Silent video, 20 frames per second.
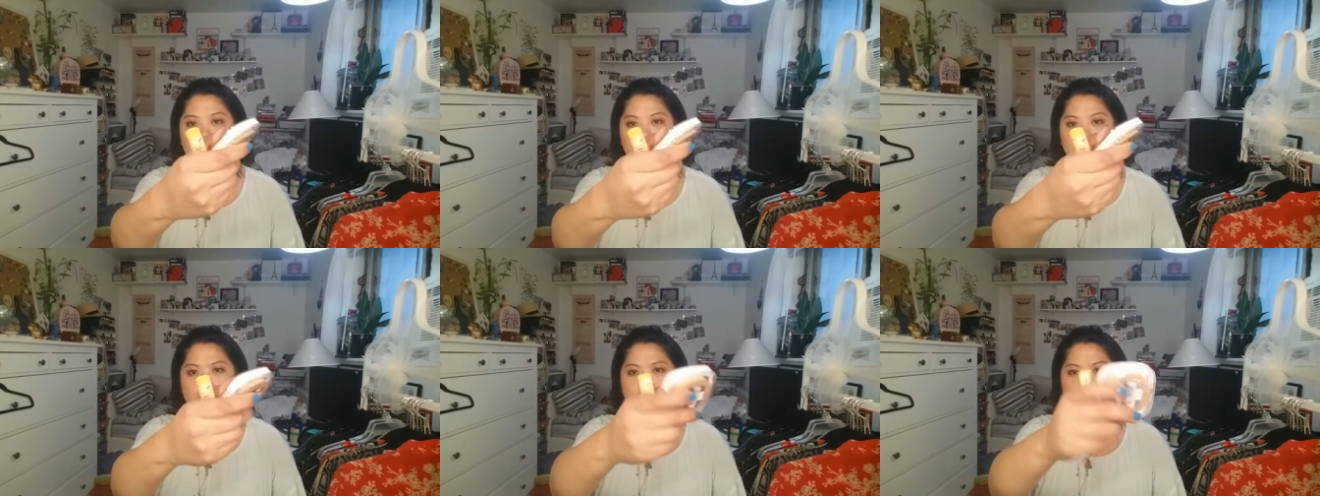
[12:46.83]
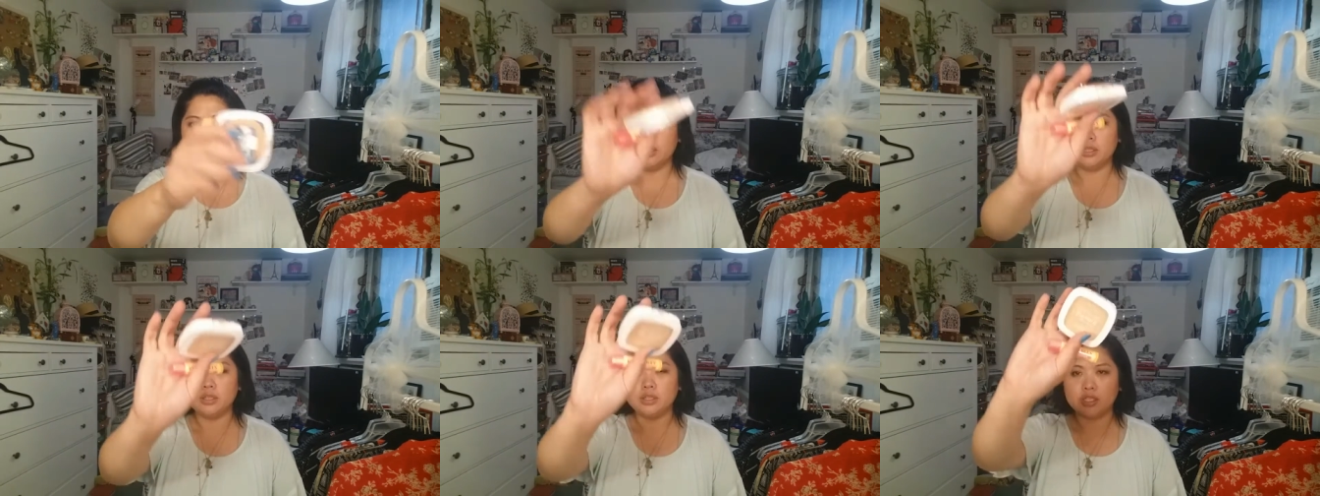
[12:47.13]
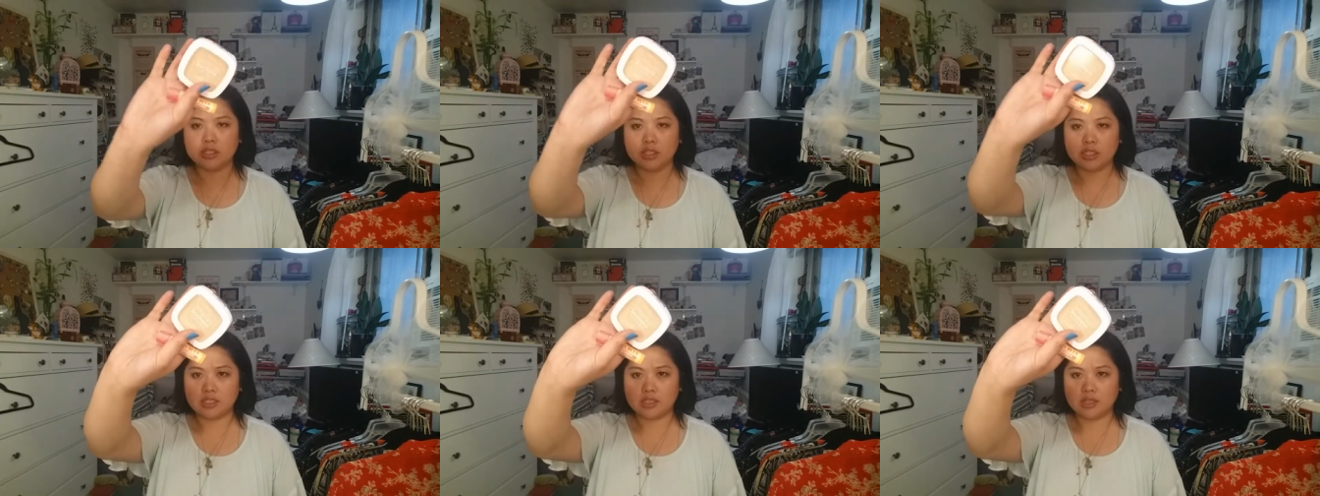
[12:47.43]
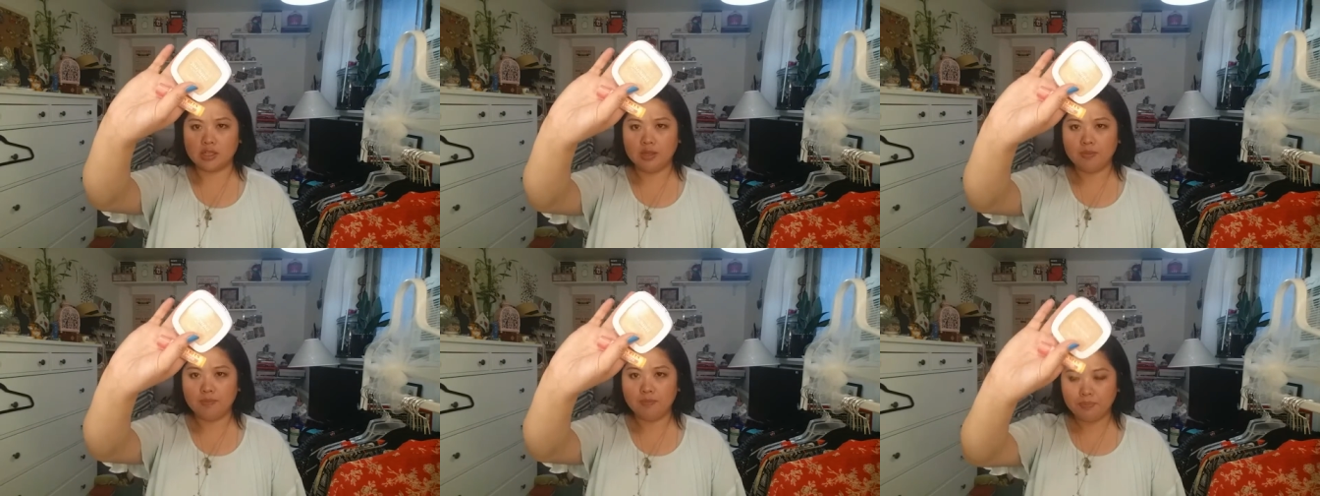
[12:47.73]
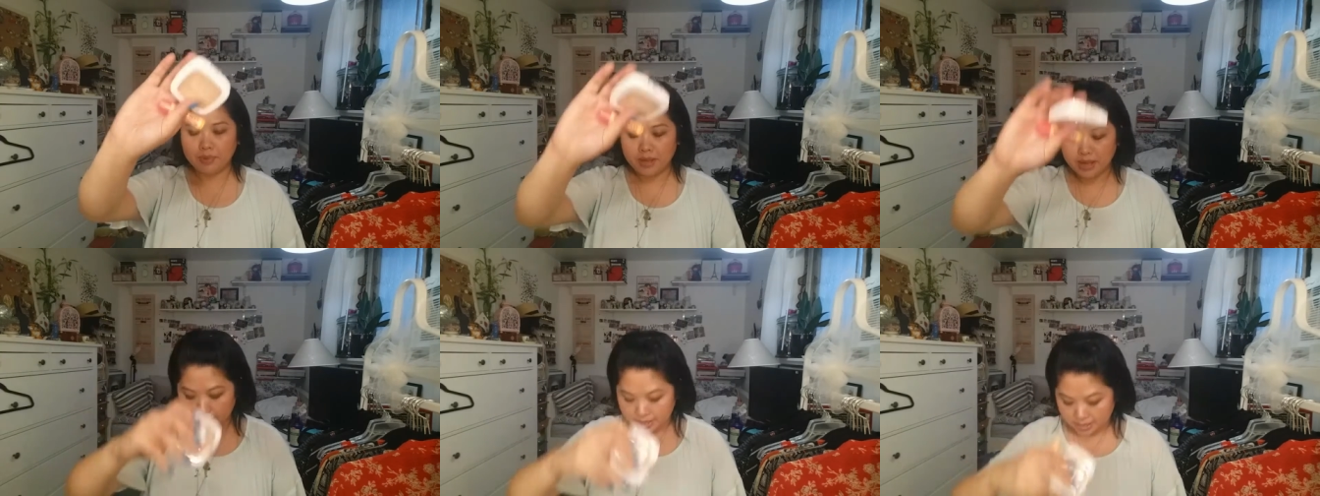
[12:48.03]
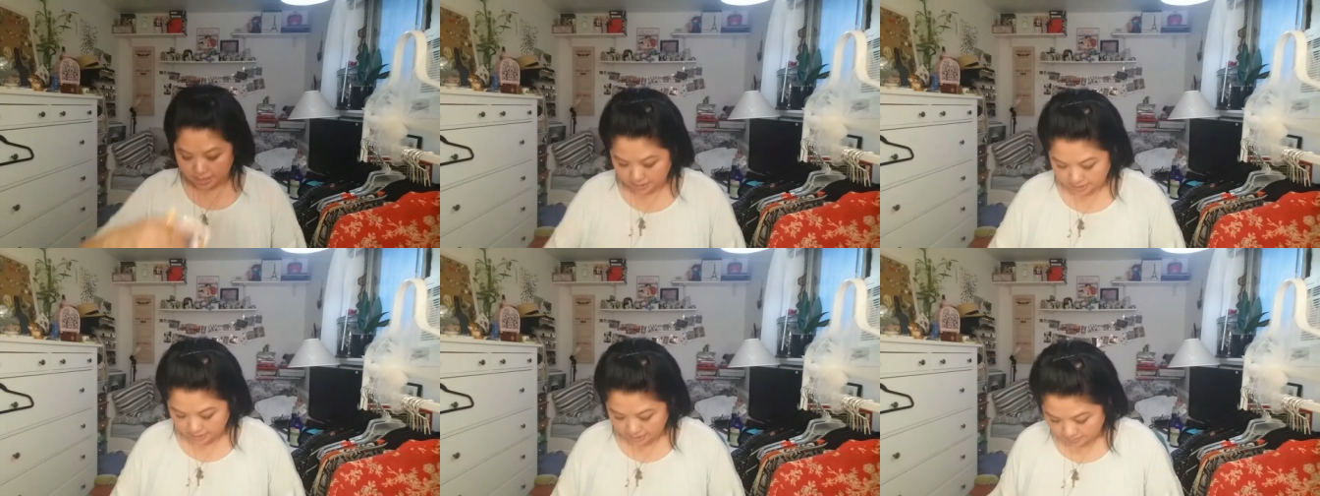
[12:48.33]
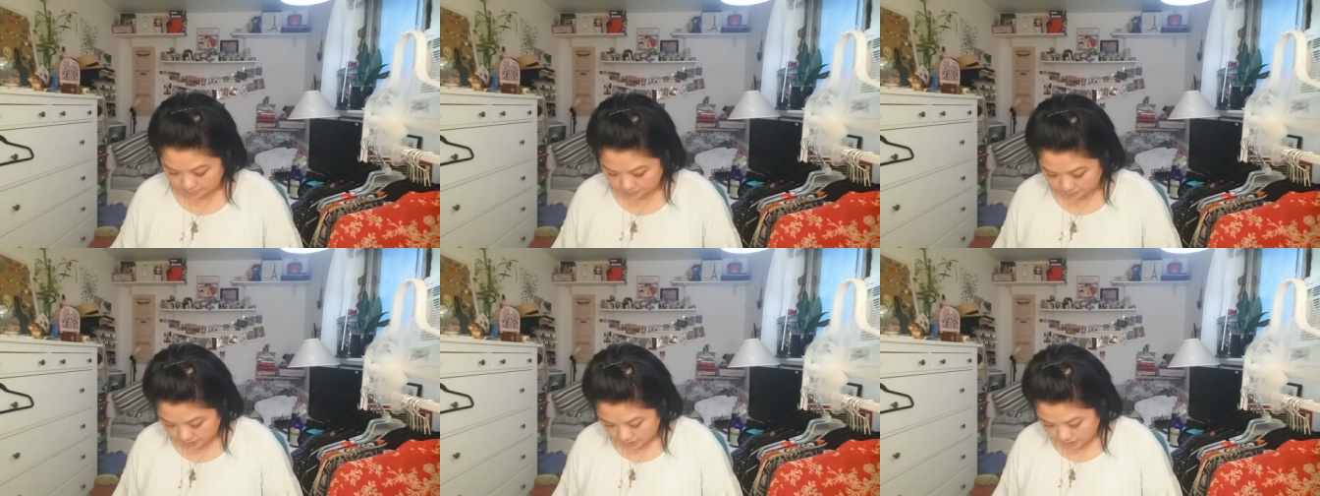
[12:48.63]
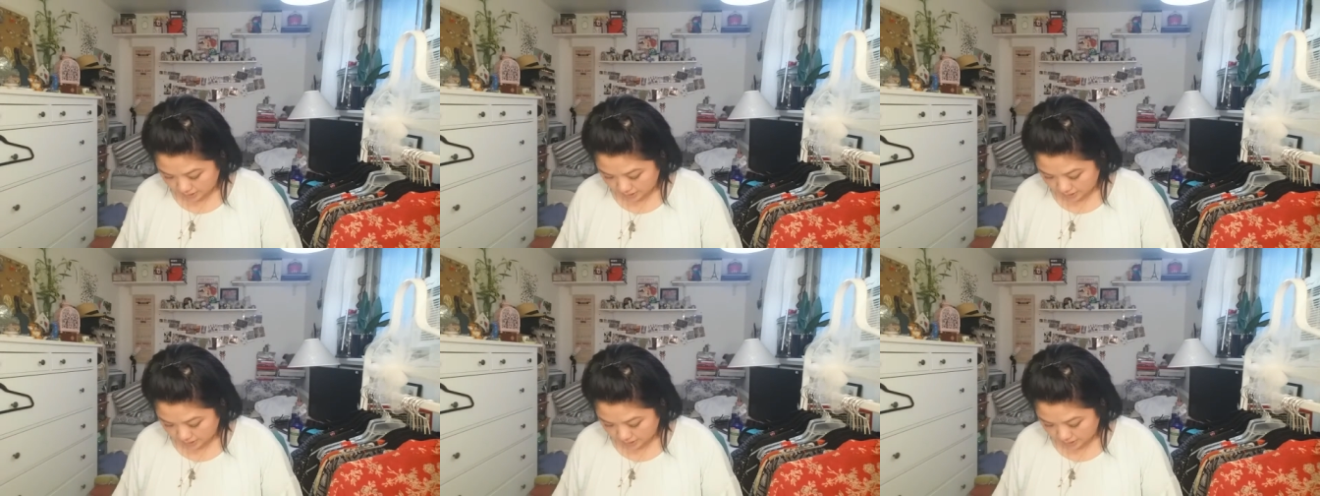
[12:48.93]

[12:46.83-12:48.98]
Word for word: uh, this is a lip balm